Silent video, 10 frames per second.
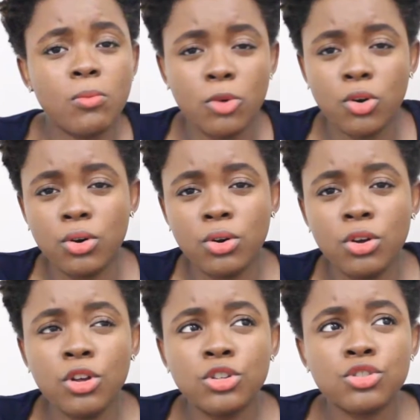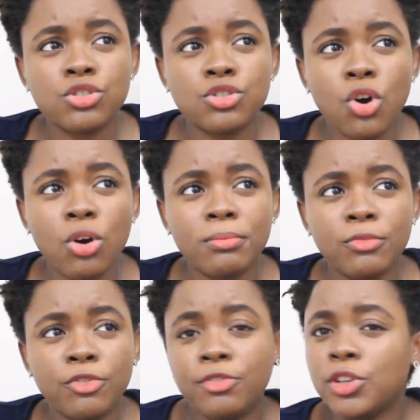more.
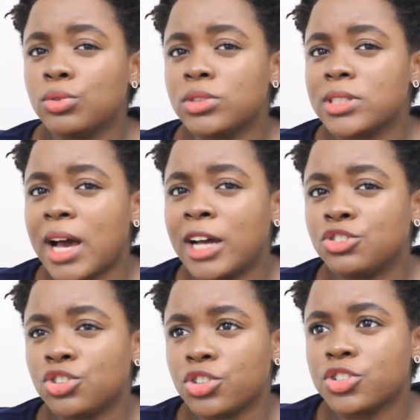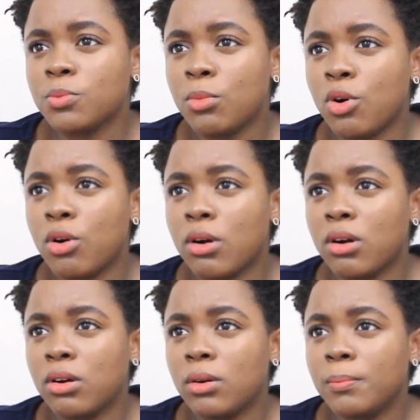Some fields are just
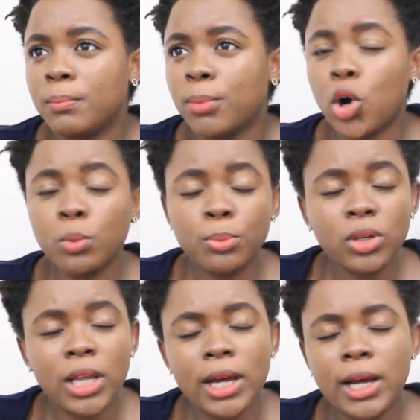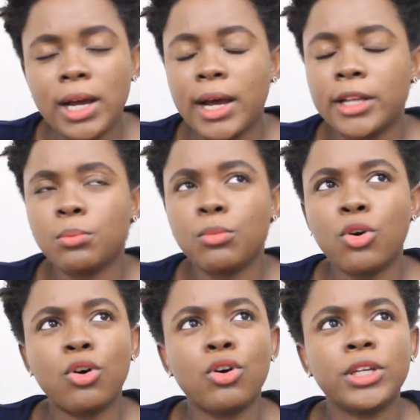more popular and
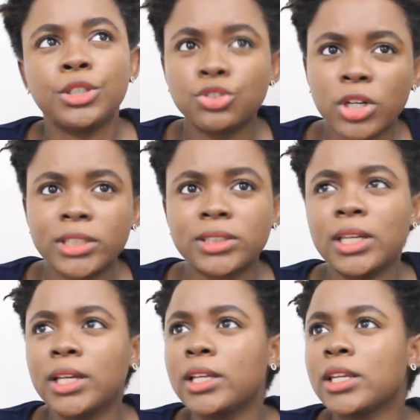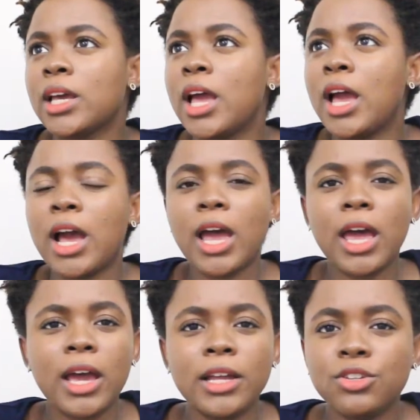more interesting,
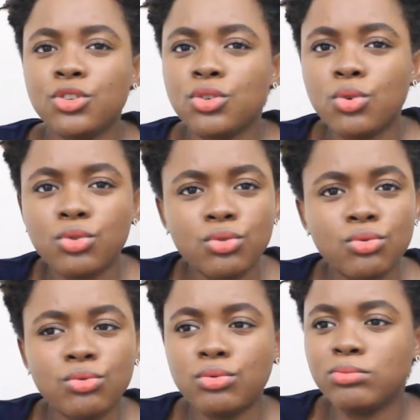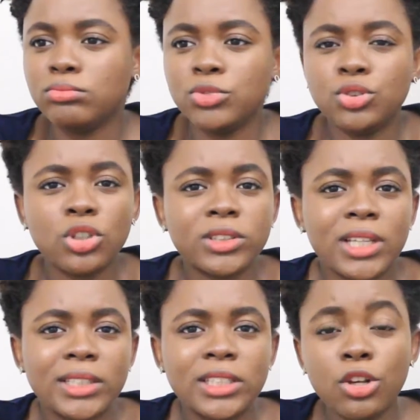and you know, you
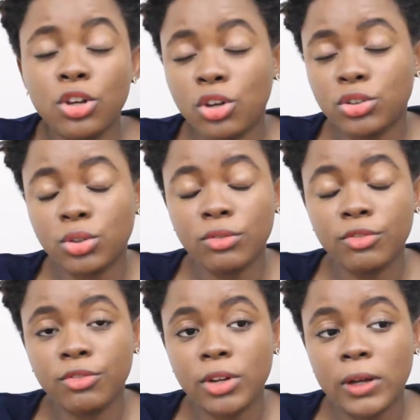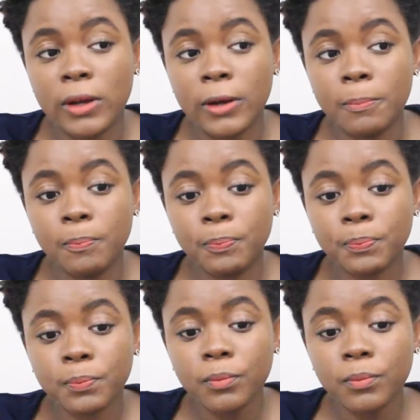just get a lot of